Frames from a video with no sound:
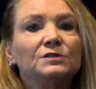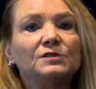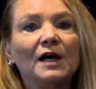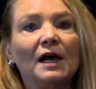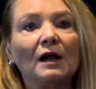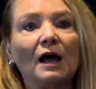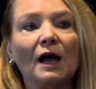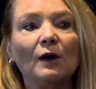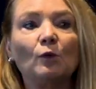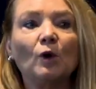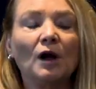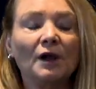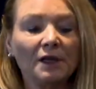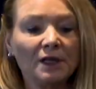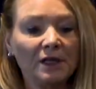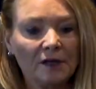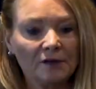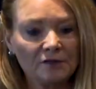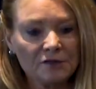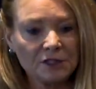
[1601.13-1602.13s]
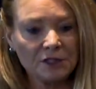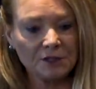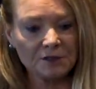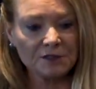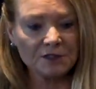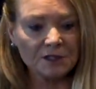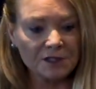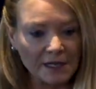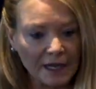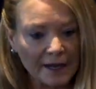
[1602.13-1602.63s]
that I want to give to you
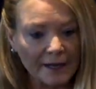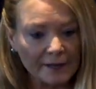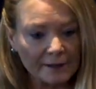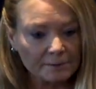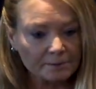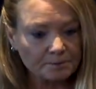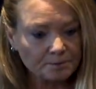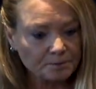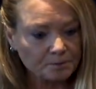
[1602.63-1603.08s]
today